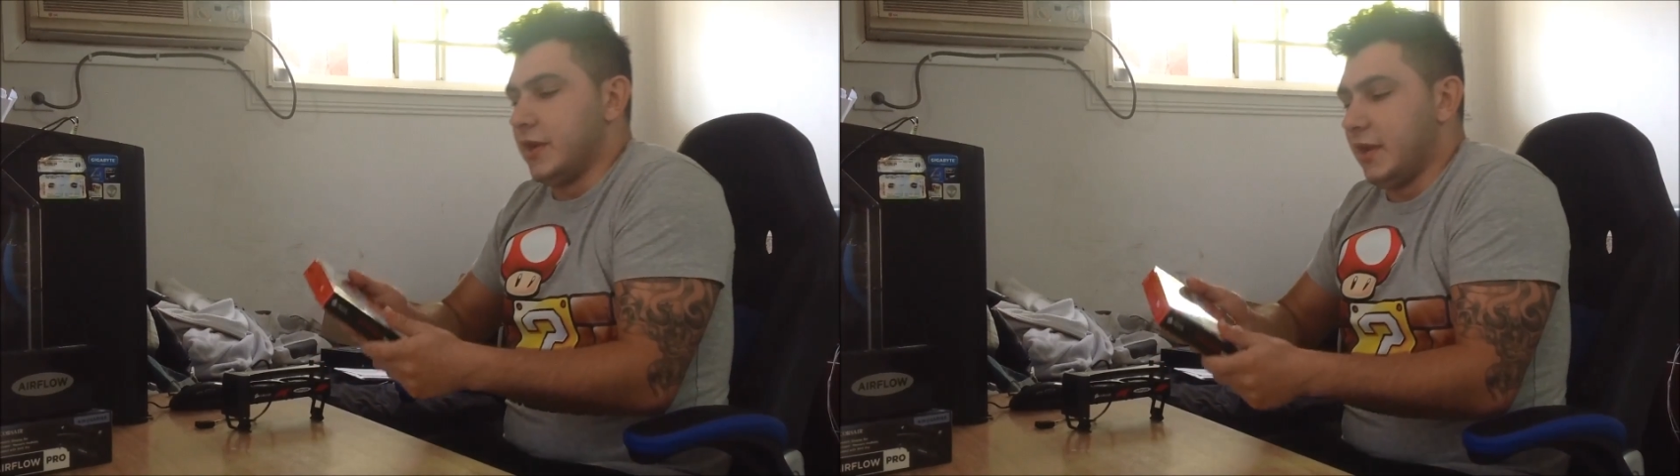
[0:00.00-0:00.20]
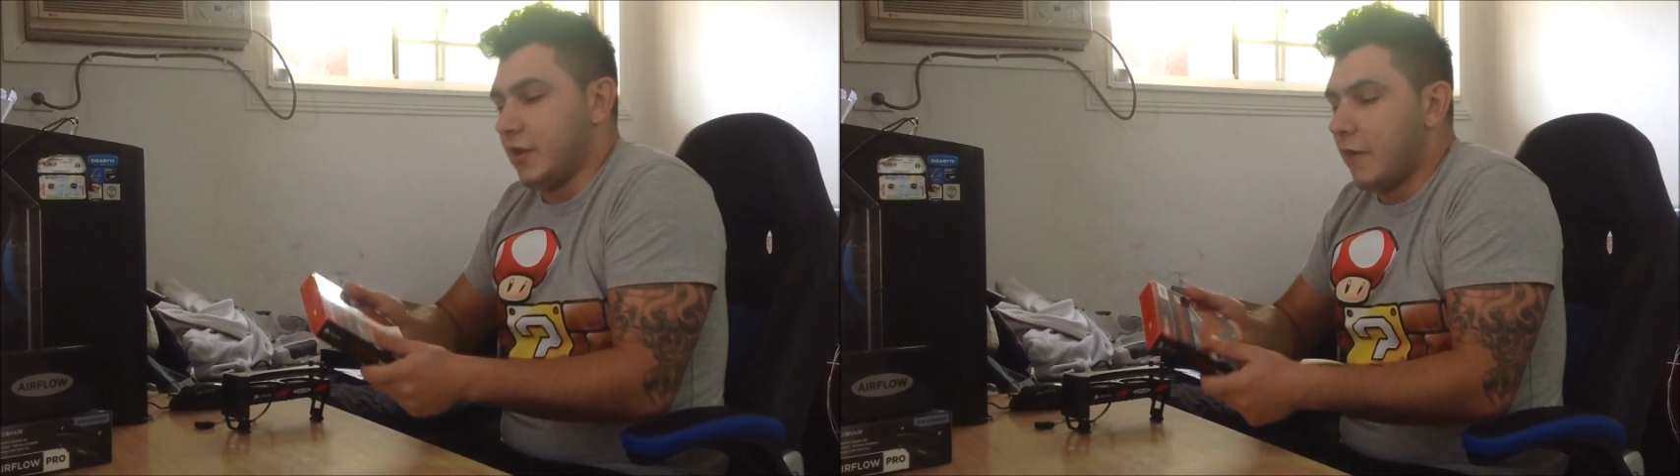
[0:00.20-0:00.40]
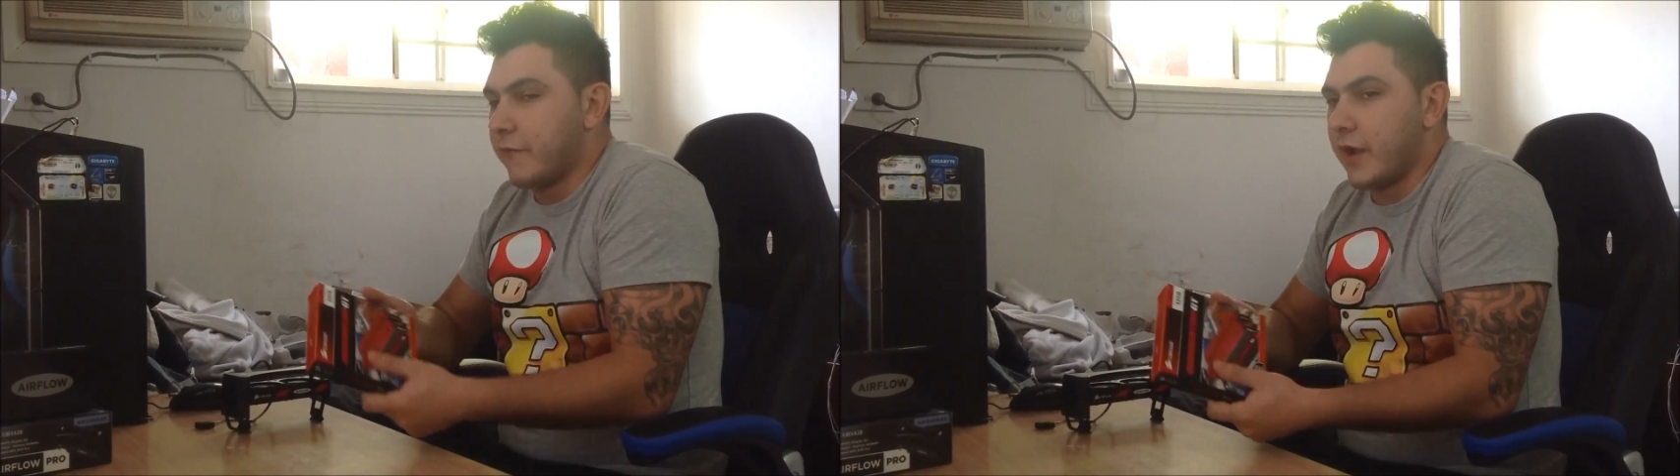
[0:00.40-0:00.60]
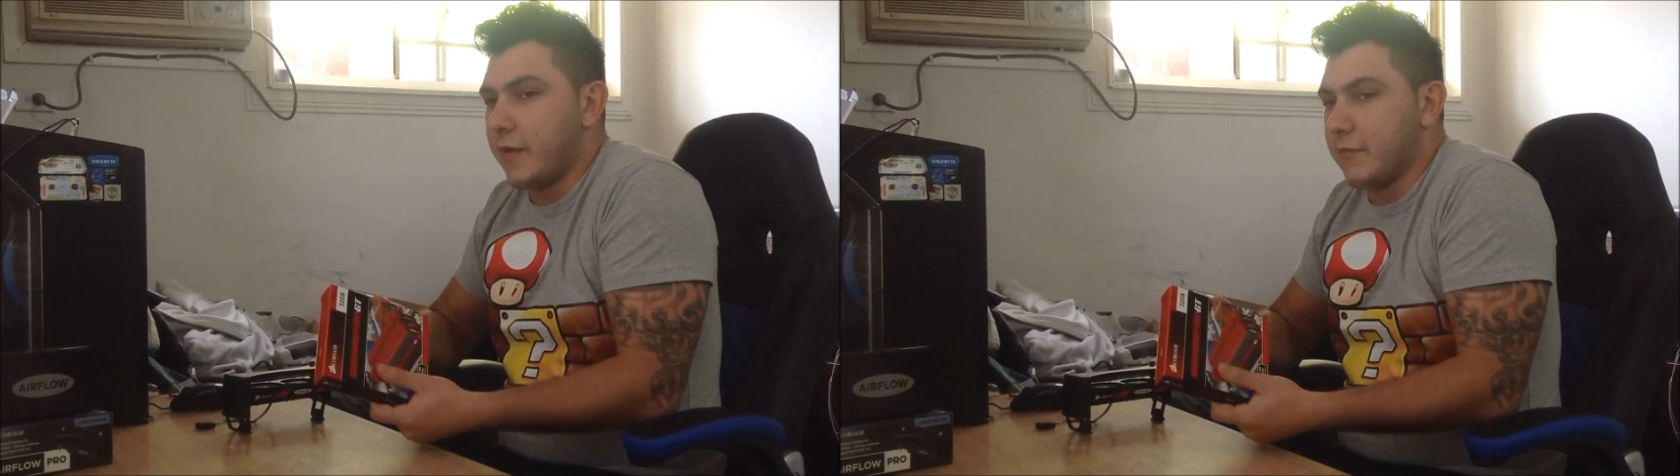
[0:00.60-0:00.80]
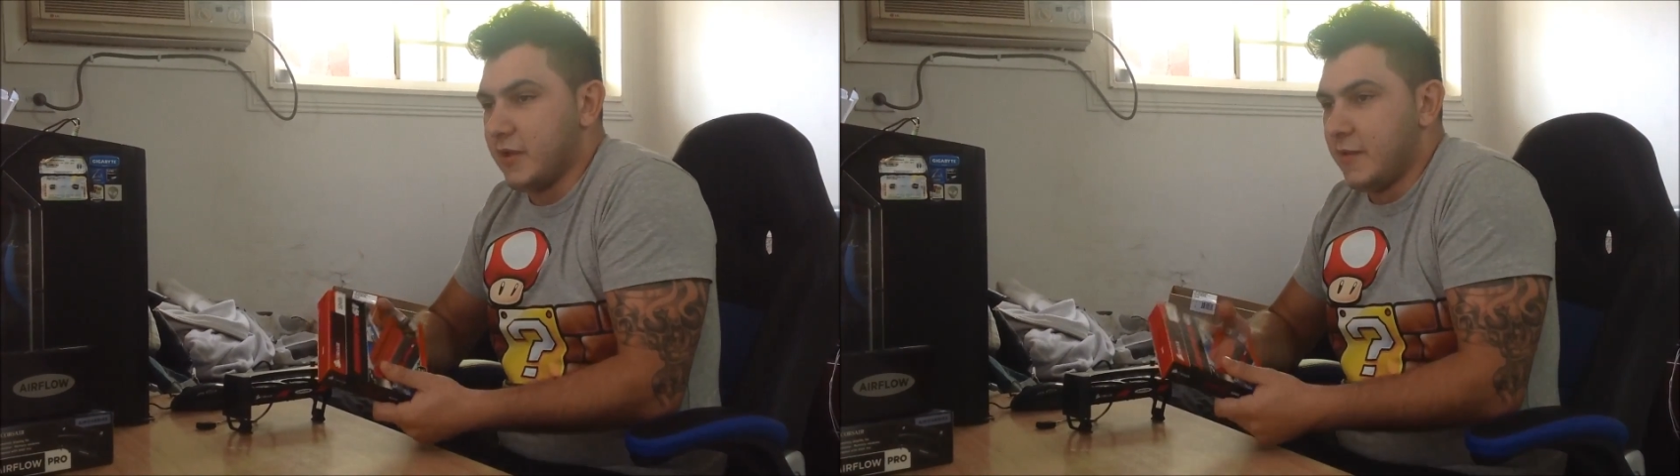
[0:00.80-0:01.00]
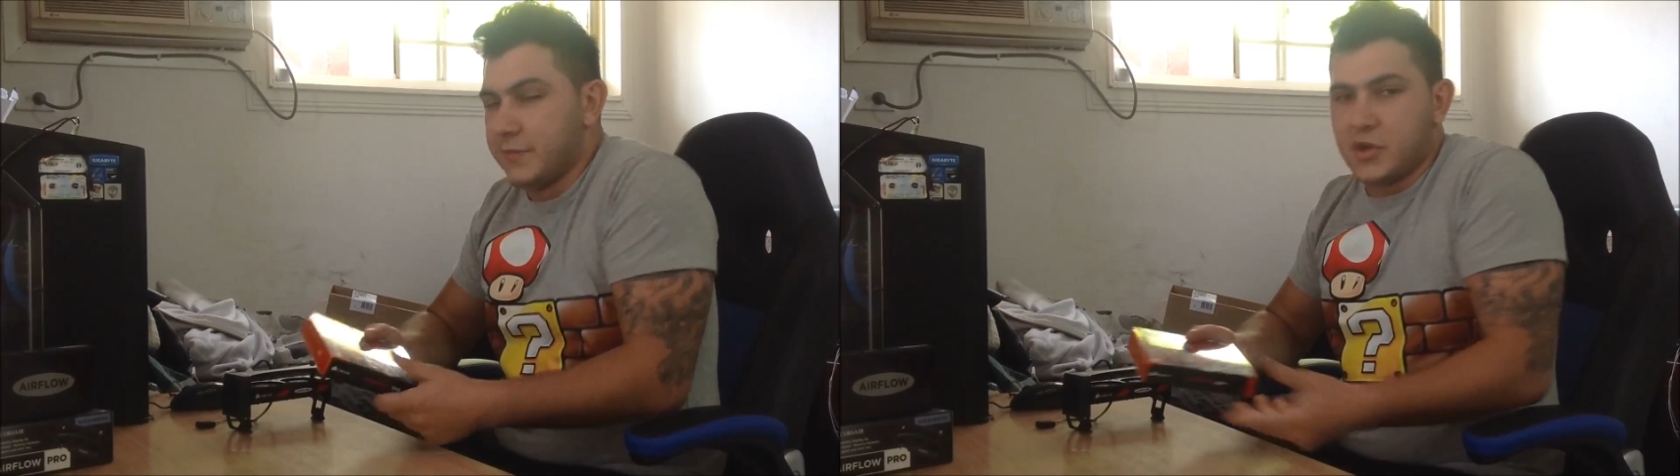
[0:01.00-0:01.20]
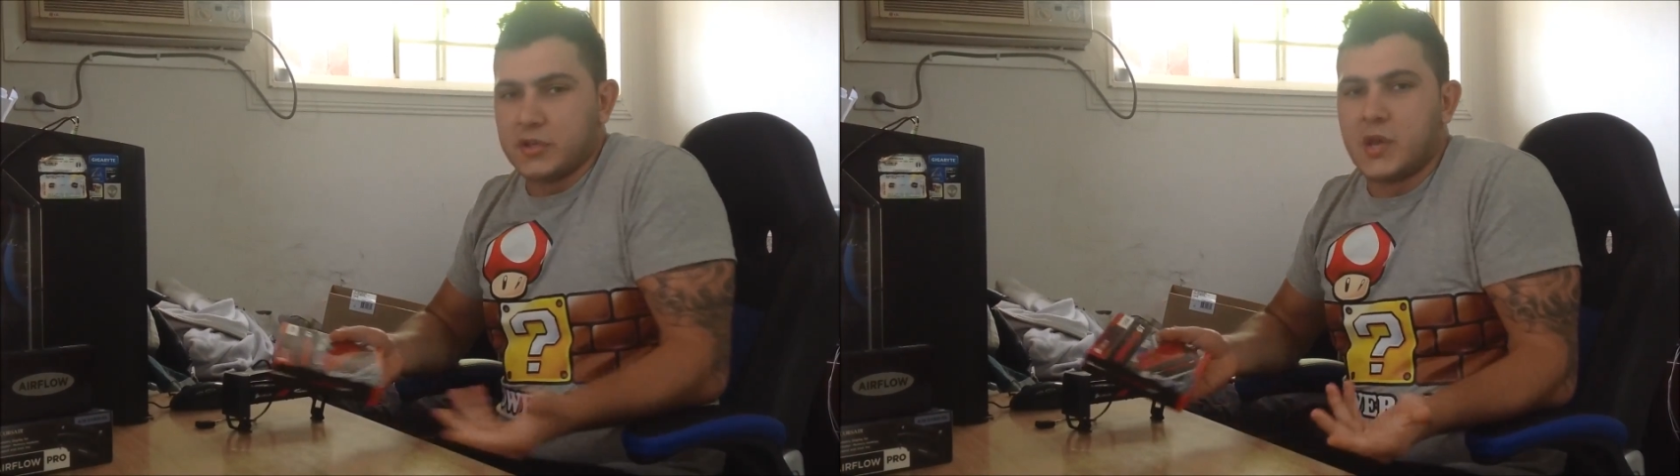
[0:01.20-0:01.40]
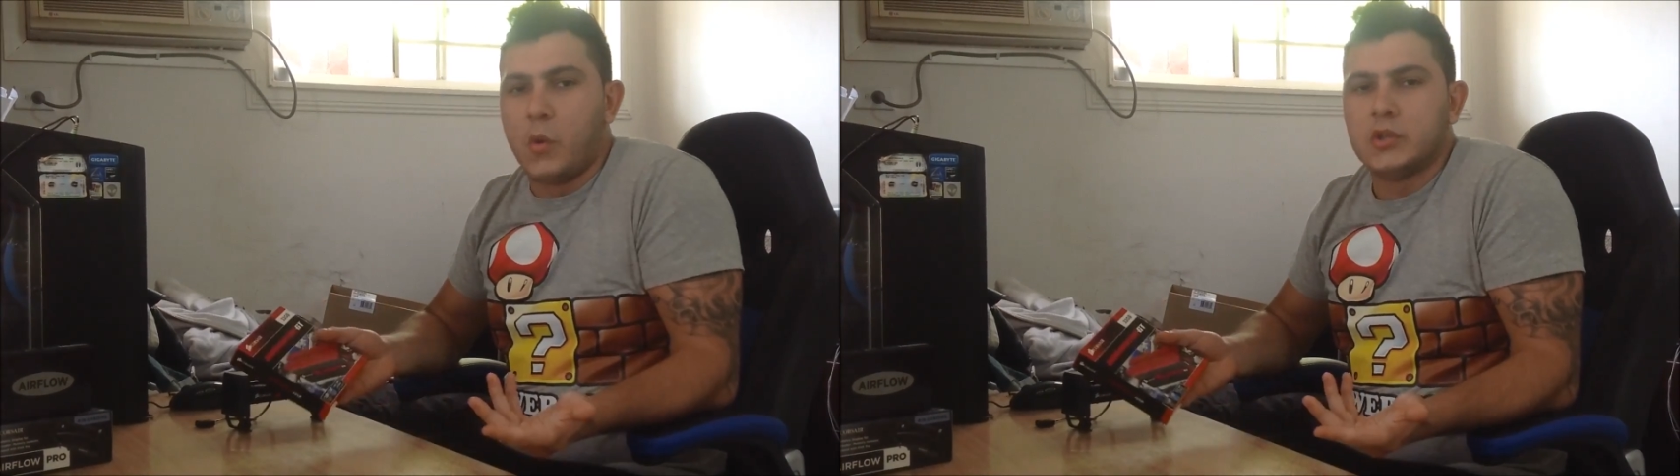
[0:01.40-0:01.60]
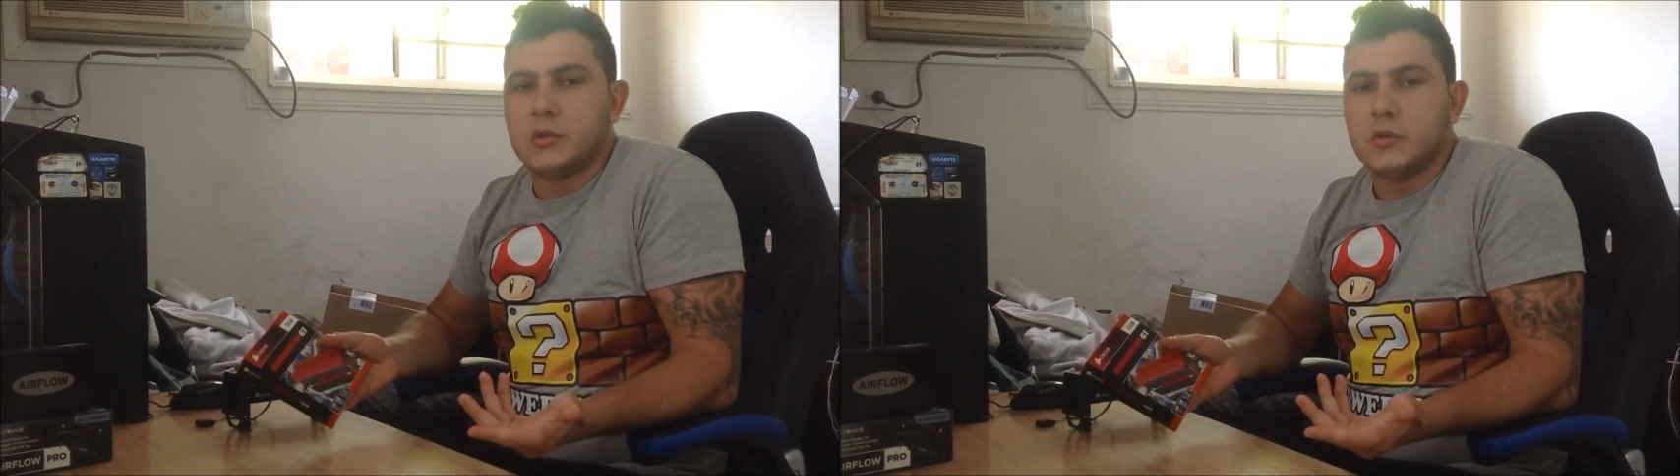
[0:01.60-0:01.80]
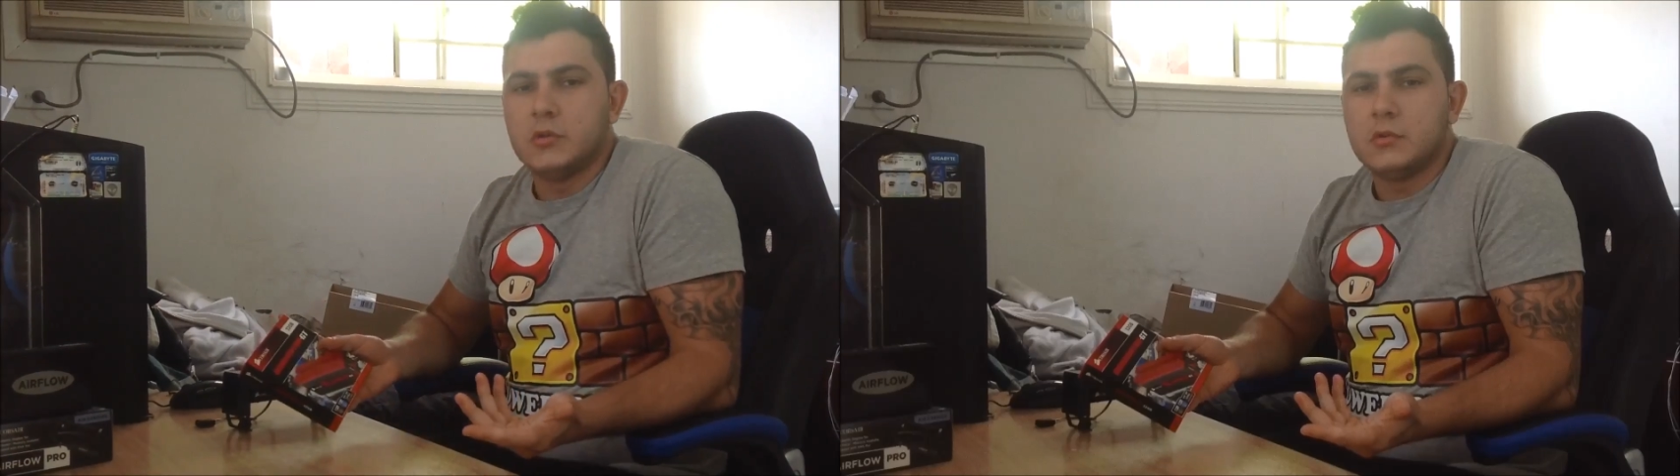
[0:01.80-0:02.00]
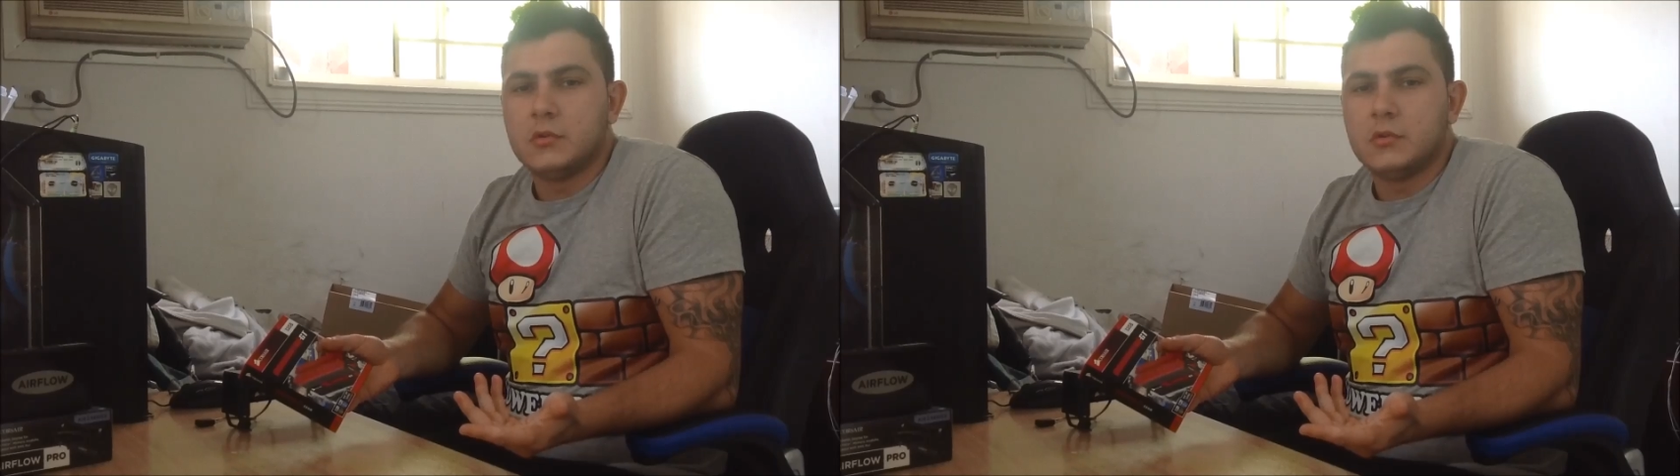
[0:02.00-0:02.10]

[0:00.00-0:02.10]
gig of RAM? Because I want to.